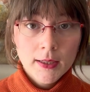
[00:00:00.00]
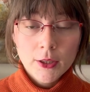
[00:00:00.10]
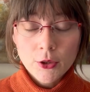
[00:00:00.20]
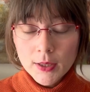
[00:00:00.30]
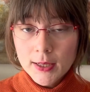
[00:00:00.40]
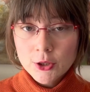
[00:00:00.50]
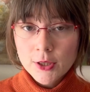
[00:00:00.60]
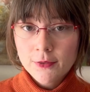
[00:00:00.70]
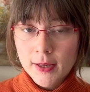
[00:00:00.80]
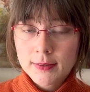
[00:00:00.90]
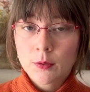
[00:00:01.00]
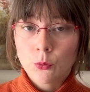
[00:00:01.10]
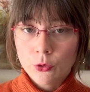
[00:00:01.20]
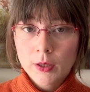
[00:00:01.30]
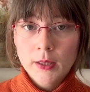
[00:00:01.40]
You can actually find
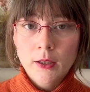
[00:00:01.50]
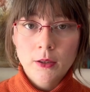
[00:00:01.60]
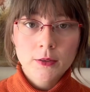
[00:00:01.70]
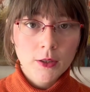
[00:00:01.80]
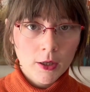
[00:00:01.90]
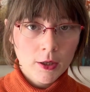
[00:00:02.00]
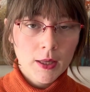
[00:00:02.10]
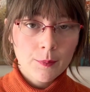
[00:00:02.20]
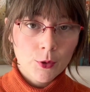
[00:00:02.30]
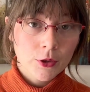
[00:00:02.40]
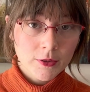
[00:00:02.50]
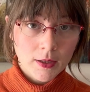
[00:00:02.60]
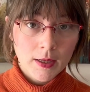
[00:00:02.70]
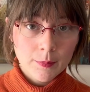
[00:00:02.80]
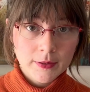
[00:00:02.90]
some really good starter keyboards
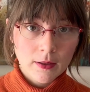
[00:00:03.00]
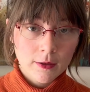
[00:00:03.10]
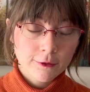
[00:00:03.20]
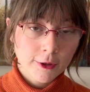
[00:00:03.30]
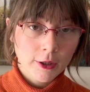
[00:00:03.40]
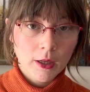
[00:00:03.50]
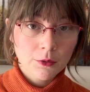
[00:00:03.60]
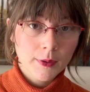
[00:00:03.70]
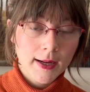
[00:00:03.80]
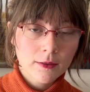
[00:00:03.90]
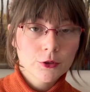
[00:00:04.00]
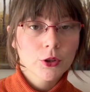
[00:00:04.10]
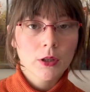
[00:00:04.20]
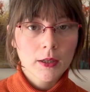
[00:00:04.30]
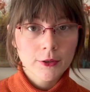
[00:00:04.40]
on Amazon for around
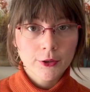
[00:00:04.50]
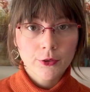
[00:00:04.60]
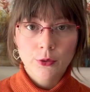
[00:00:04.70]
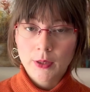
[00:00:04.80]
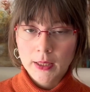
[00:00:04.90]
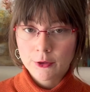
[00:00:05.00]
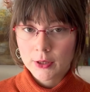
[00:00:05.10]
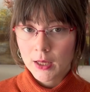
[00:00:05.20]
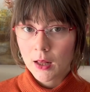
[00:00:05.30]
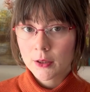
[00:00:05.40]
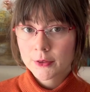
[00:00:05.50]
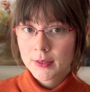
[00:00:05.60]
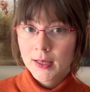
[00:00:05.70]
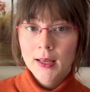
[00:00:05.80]
or under $300,